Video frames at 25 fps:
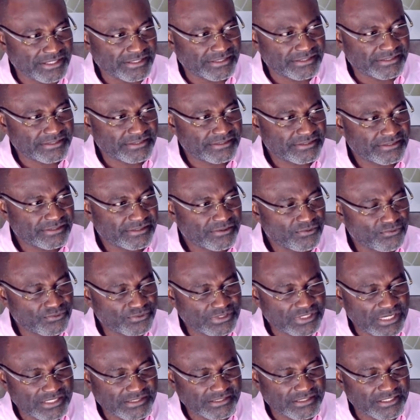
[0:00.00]
Right.
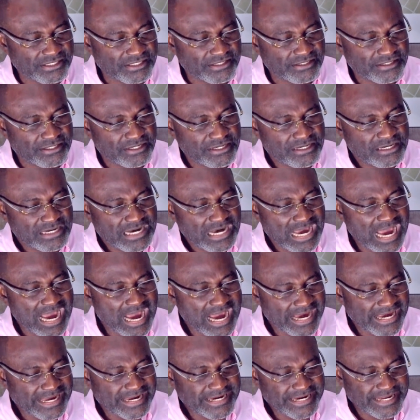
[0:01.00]
What you say?
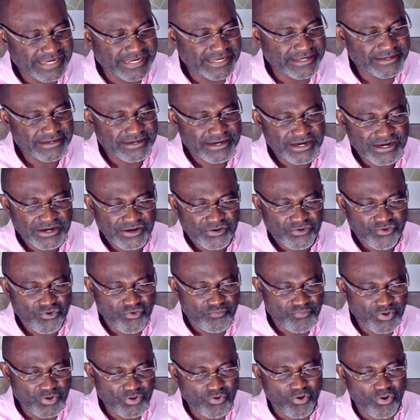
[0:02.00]
And they
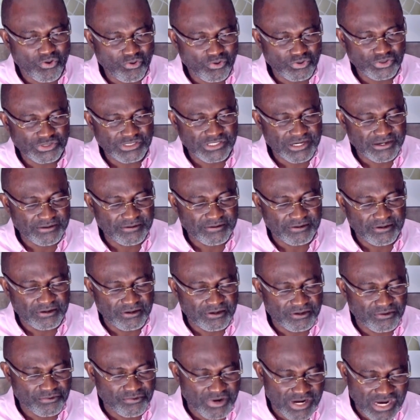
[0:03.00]
Obiko say
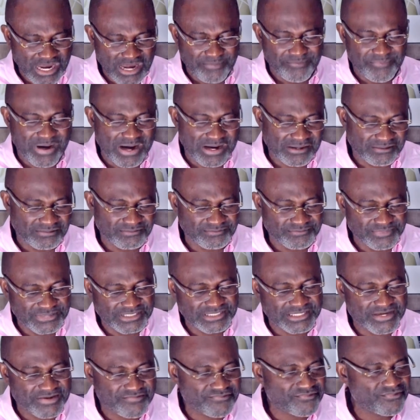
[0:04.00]
Royal
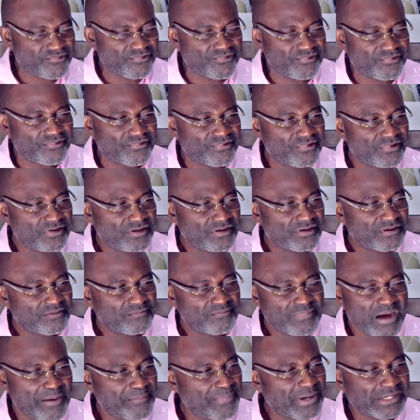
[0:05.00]
Bank, me say,
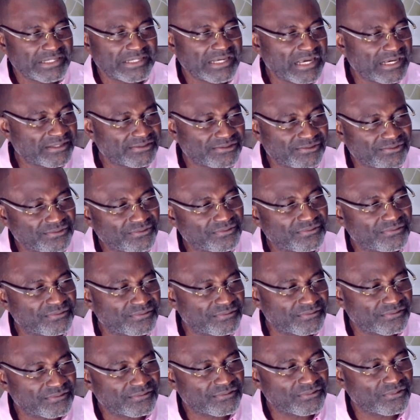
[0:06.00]
my money has not
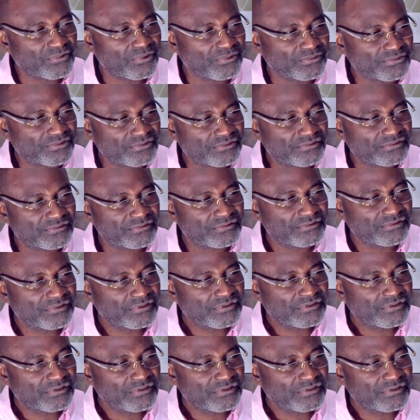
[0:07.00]
lost.